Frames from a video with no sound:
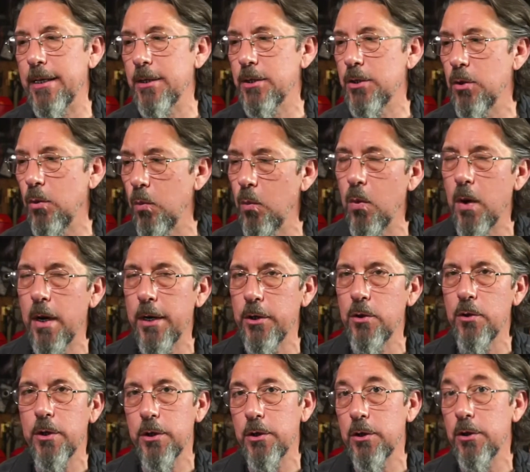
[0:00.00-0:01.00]
as to what
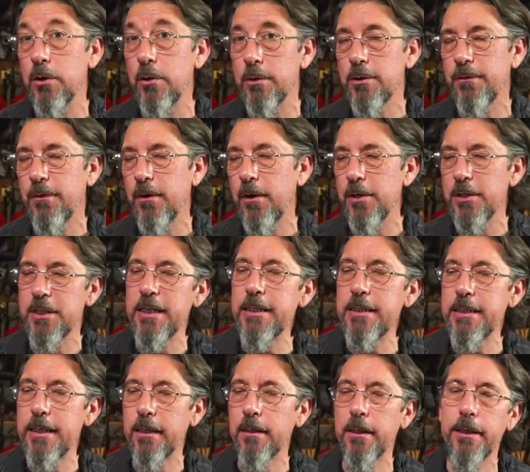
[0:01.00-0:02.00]
you can do as far as
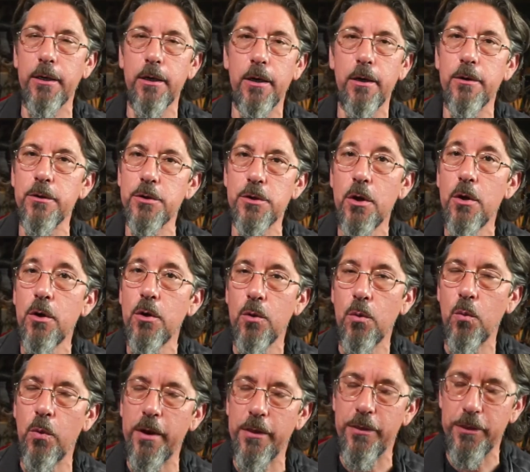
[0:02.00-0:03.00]
detailing goes
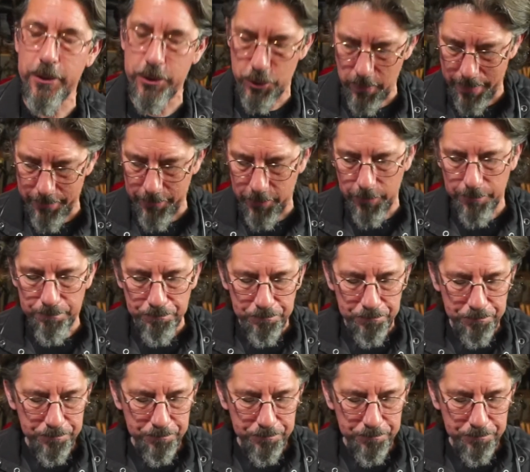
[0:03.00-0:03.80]
with a Dremel.